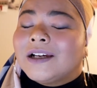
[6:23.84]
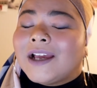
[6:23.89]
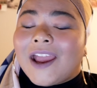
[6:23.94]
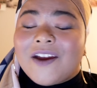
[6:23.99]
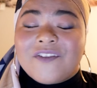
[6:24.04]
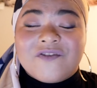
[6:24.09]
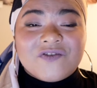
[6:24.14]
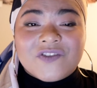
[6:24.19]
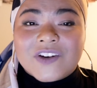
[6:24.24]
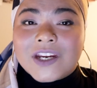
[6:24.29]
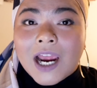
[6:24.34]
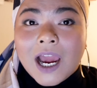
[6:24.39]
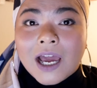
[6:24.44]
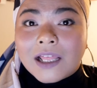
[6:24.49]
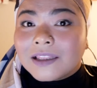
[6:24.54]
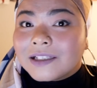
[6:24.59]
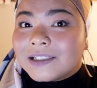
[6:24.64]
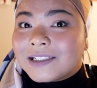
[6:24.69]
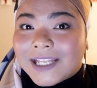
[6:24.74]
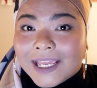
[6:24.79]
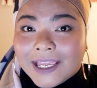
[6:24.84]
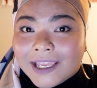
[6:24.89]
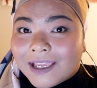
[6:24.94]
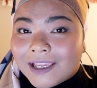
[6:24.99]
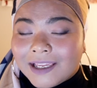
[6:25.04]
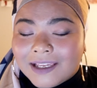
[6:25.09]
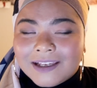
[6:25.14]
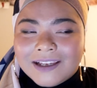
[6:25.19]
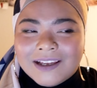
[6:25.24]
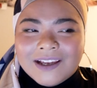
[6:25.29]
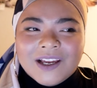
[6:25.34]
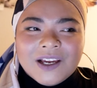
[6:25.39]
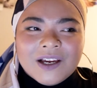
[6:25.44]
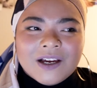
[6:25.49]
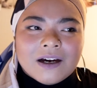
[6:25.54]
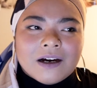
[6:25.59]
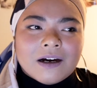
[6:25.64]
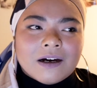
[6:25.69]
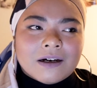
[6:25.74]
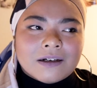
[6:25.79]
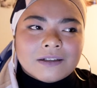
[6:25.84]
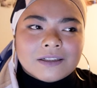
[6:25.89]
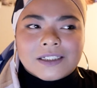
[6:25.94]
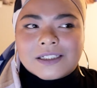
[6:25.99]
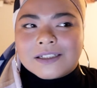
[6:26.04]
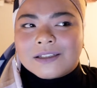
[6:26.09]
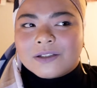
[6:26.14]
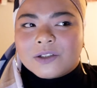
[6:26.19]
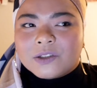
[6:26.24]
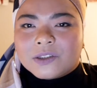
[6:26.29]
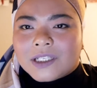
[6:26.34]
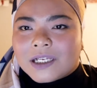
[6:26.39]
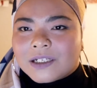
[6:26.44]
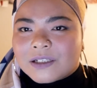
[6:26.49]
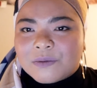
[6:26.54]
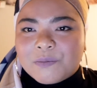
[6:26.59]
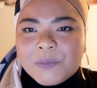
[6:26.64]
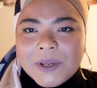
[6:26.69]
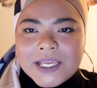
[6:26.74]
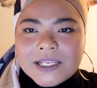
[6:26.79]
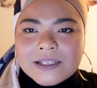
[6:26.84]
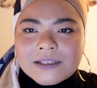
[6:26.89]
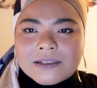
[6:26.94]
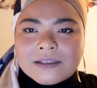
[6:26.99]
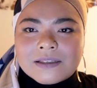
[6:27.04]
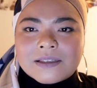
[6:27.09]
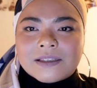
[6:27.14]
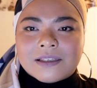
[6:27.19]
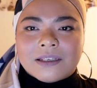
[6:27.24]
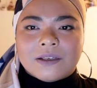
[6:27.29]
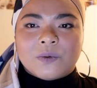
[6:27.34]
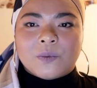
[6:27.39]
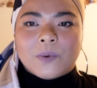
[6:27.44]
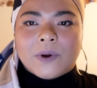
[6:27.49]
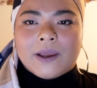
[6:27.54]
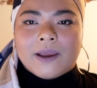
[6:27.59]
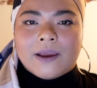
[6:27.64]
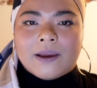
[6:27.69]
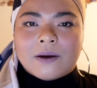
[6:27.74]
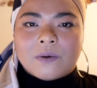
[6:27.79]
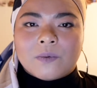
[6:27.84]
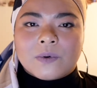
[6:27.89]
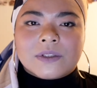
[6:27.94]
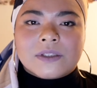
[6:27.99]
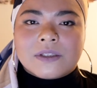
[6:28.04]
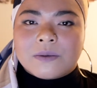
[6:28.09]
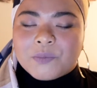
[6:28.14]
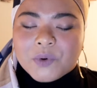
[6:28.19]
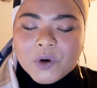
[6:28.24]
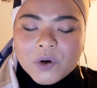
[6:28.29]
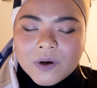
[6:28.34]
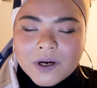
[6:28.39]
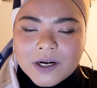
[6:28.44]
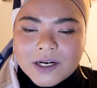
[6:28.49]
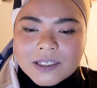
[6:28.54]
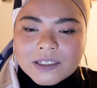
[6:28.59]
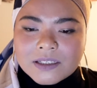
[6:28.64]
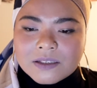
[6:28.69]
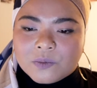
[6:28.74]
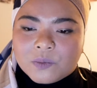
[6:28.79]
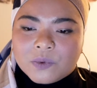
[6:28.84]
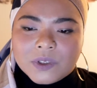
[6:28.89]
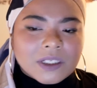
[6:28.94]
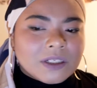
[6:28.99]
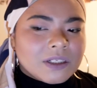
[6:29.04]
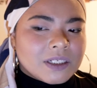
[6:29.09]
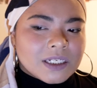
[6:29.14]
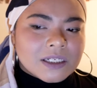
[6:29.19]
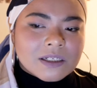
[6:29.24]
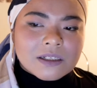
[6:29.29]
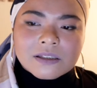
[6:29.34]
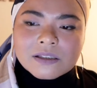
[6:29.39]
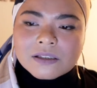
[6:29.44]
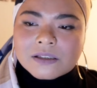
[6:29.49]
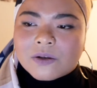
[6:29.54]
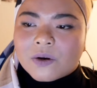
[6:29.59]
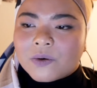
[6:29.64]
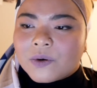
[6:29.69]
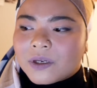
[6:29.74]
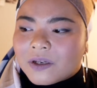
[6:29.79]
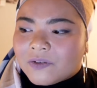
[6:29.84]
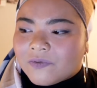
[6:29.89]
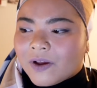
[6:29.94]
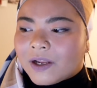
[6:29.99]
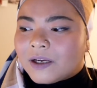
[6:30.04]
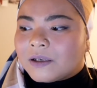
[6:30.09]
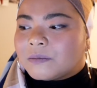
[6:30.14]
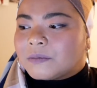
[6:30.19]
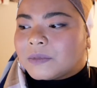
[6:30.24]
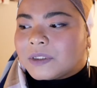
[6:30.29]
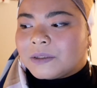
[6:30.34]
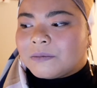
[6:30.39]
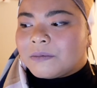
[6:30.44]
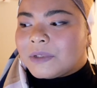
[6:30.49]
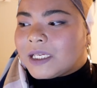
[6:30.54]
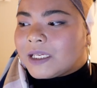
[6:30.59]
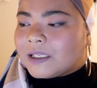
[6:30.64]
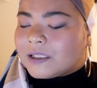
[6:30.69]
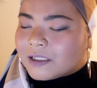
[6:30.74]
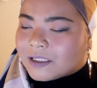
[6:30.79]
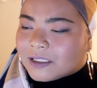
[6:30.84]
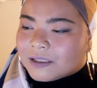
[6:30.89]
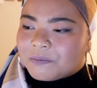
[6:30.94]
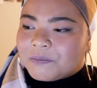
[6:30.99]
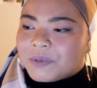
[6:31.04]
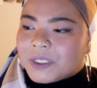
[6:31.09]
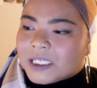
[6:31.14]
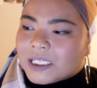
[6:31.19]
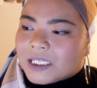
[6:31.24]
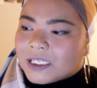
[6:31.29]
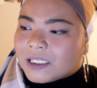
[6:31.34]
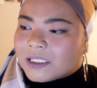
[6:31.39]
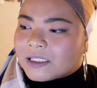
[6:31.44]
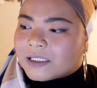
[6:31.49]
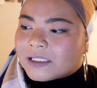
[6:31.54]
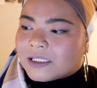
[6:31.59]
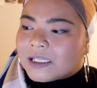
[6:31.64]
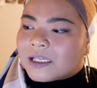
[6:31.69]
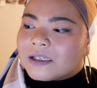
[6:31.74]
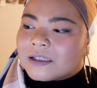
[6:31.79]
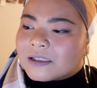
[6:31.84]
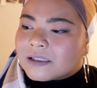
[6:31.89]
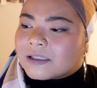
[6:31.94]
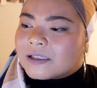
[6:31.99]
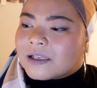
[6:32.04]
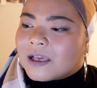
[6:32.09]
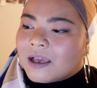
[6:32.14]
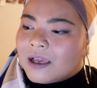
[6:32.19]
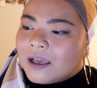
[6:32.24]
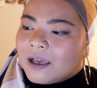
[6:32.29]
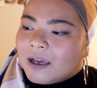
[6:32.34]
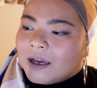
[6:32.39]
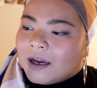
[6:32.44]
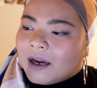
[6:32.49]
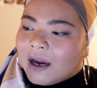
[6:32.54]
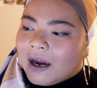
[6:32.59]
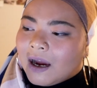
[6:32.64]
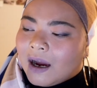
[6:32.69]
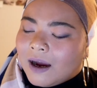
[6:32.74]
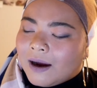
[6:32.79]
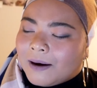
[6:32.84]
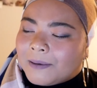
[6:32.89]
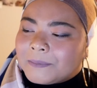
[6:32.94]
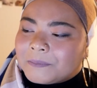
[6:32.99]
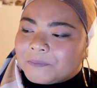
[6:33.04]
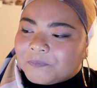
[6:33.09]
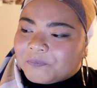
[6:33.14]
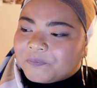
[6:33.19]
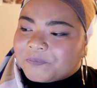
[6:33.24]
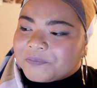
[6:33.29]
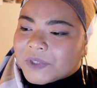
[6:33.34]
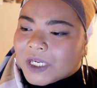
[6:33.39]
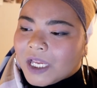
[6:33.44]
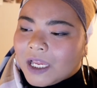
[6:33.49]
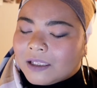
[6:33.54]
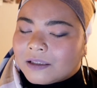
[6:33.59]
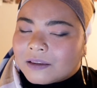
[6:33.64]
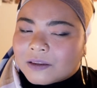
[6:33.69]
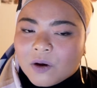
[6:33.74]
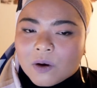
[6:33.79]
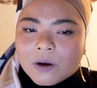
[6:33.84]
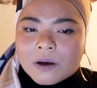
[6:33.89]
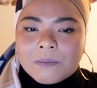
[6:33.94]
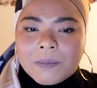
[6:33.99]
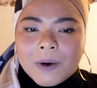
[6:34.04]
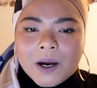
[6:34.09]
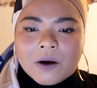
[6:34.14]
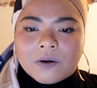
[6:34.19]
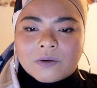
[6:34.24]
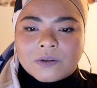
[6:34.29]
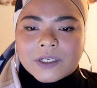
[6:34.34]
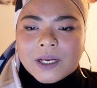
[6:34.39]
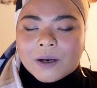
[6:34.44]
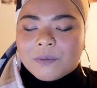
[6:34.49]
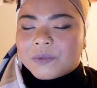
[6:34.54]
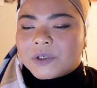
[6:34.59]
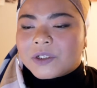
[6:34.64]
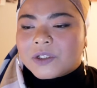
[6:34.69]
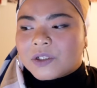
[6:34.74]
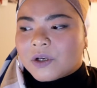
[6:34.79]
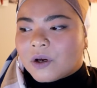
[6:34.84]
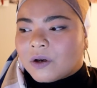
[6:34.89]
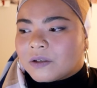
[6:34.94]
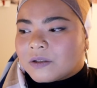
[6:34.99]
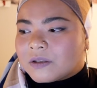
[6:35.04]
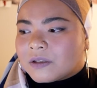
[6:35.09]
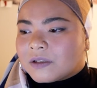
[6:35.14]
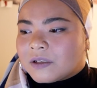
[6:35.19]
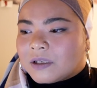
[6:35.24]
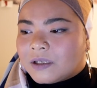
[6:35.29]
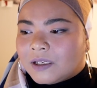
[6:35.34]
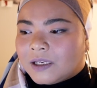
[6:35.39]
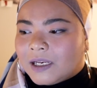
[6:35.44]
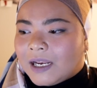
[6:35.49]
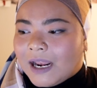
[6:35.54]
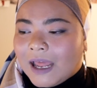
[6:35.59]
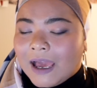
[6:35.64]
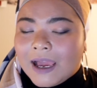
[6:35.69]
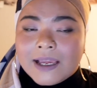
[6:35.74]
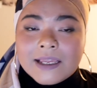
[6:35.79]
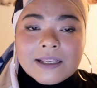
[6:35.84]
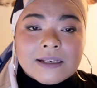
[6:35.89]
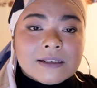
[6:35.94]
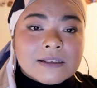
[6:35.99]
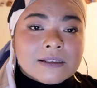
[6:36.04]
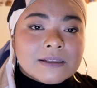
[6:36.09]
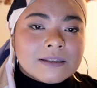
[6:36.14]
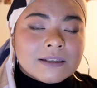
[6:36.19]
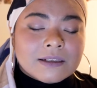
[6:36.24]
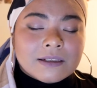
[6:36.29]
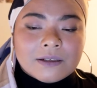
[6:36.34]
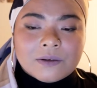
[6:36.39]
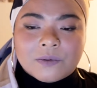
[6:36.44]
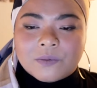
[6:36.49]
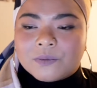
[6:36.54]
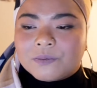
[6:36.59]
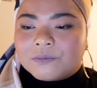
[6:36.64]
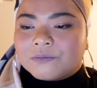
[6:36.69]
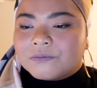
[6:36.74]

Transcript: other day just to touch base and see what's the progress. We did the story development, me and the DP sits and talk about camera shots and lines and,